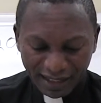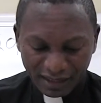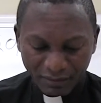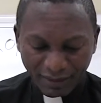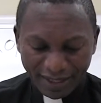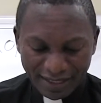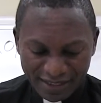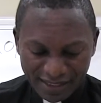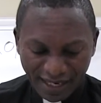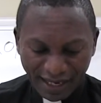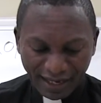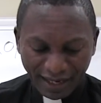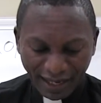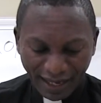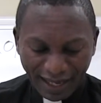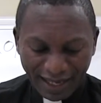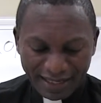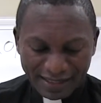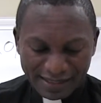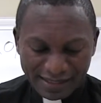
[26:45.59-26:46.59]
and my tongue
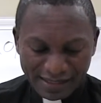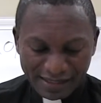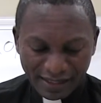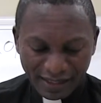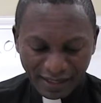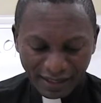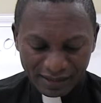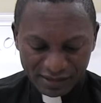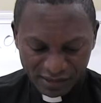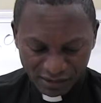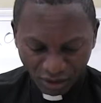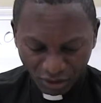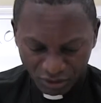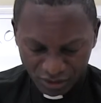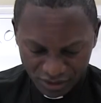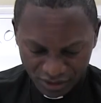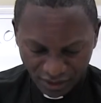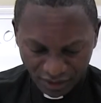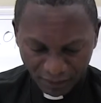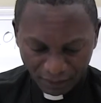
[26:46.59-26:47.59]
has
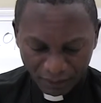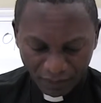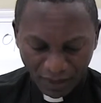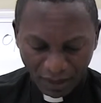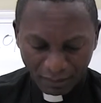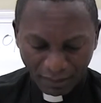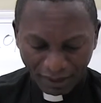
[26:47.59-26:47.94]
exalted.